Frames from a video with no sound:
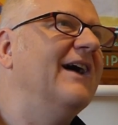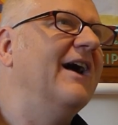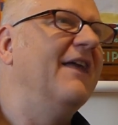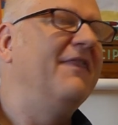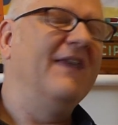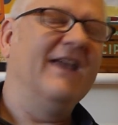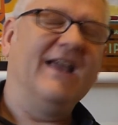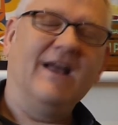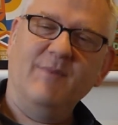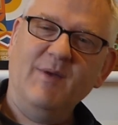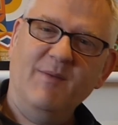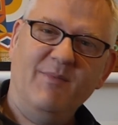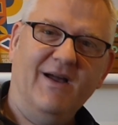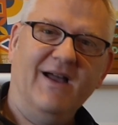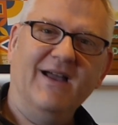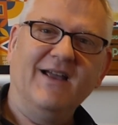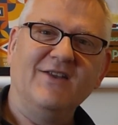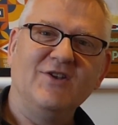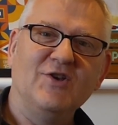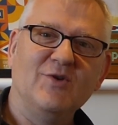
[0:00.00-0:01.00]
I think I'll be
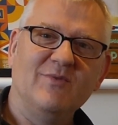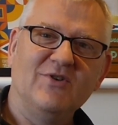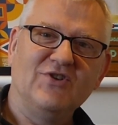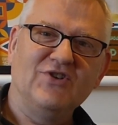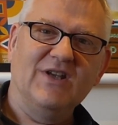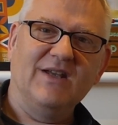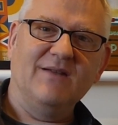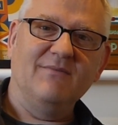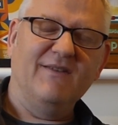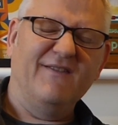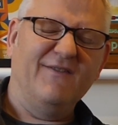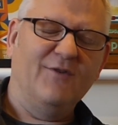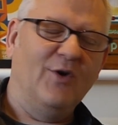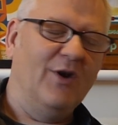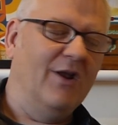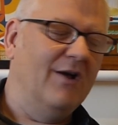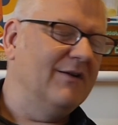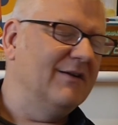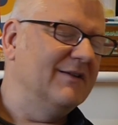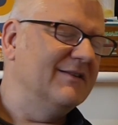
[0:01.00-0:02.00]
buying a new machine
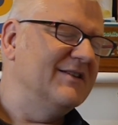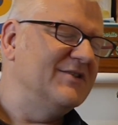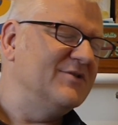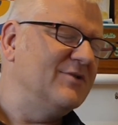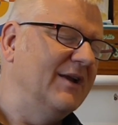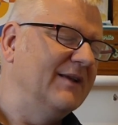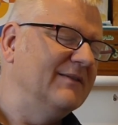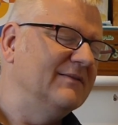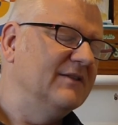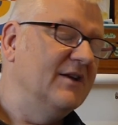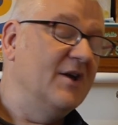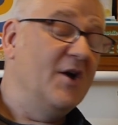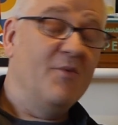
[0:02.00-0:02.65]
before long at this rate.